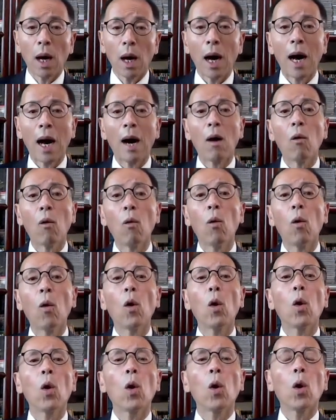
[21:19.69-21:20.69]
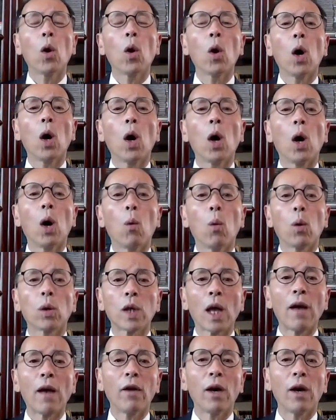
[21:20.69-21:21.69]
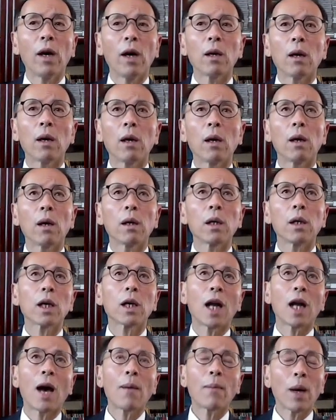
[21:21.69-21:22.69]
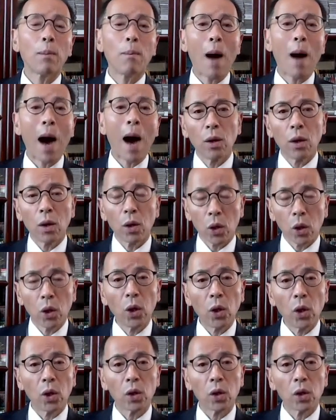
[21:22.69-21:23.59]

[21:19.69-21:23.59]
How whatever economic model